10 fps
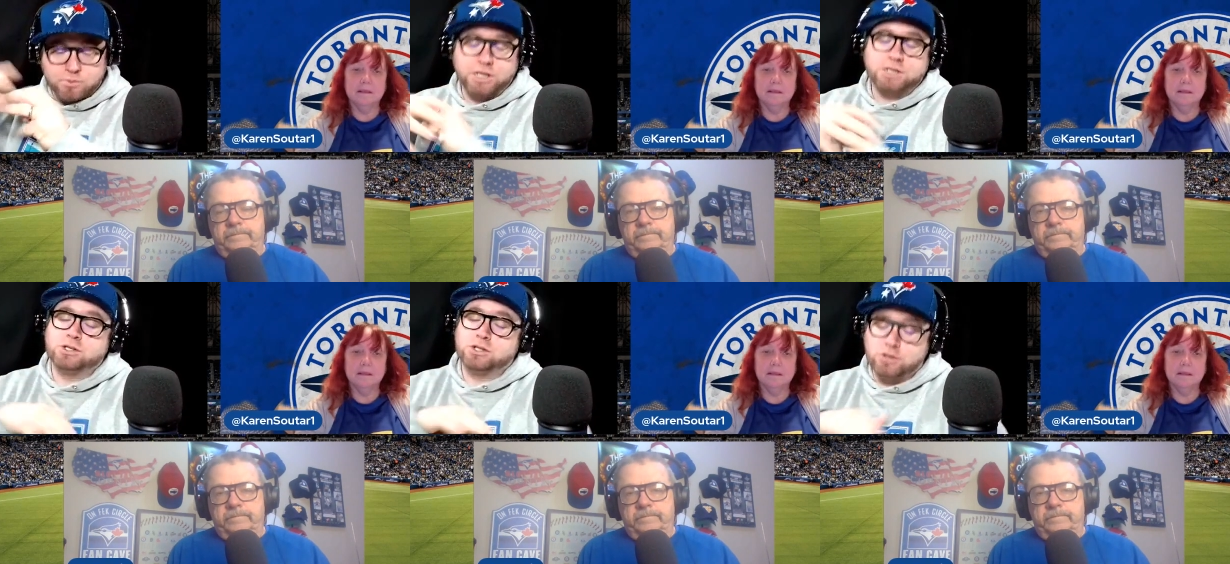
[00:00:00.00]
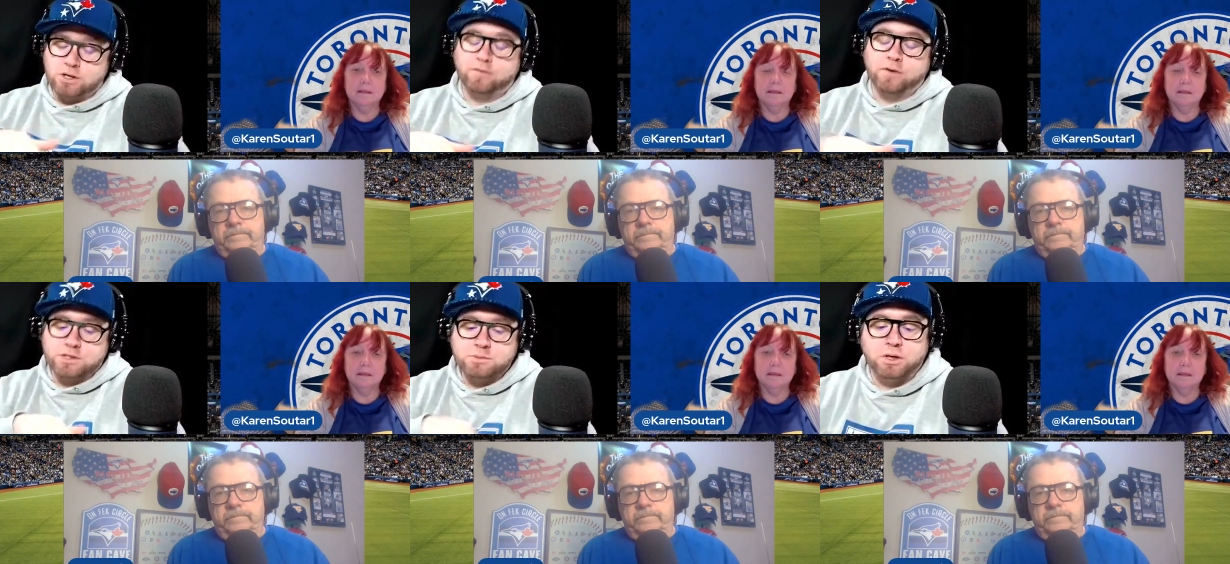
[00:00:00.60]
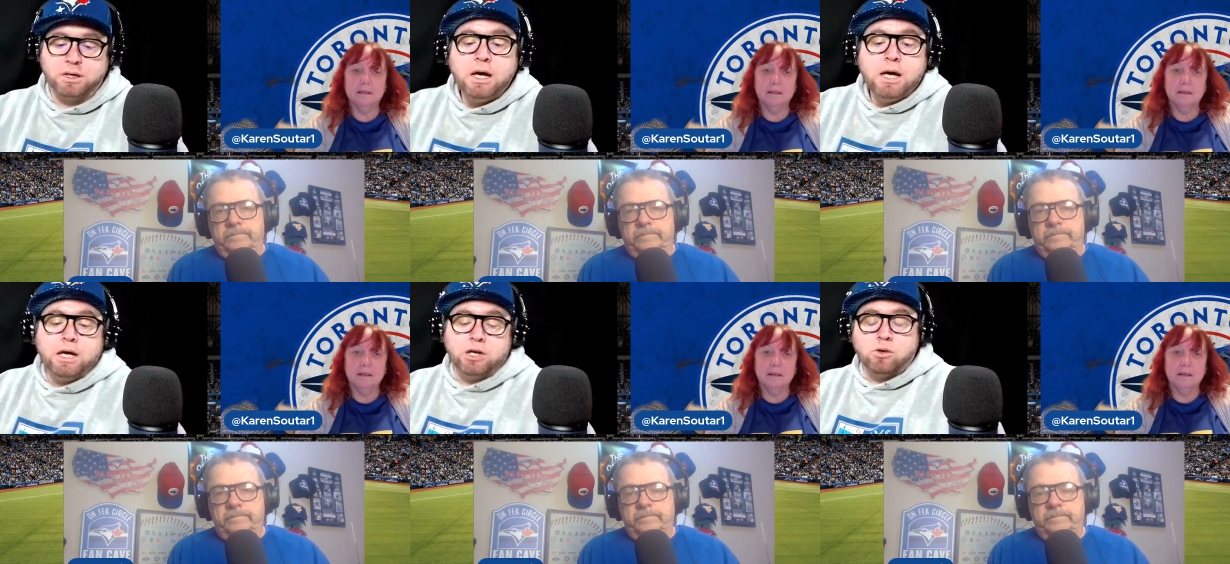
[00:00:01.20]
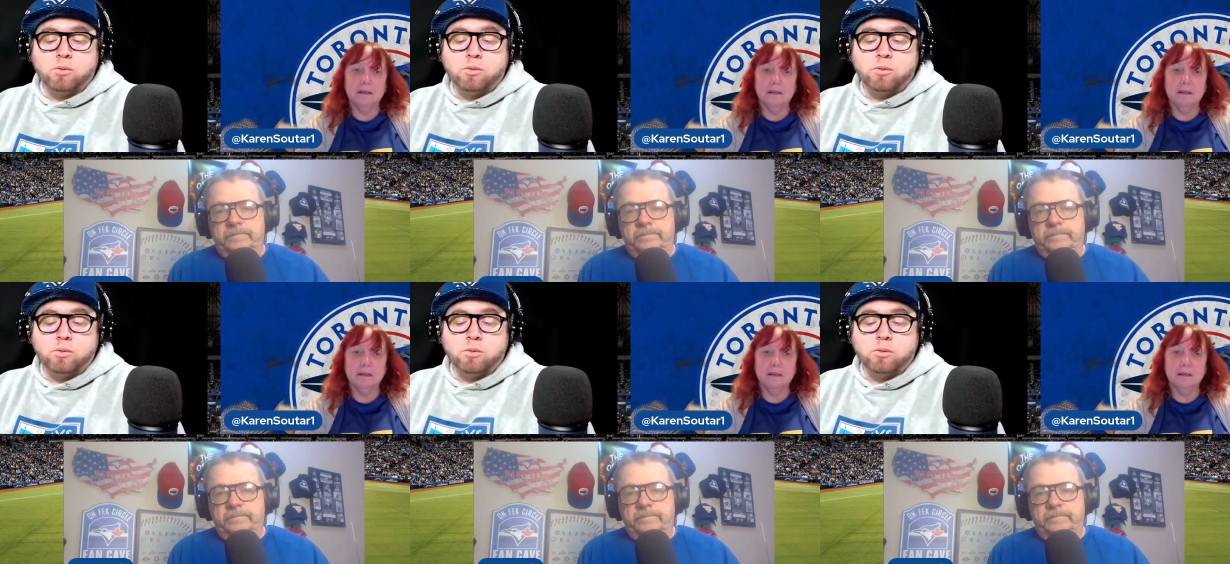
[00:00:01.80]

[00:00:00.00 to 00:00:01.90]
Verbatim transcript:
Speaker 1: projections are different. But in your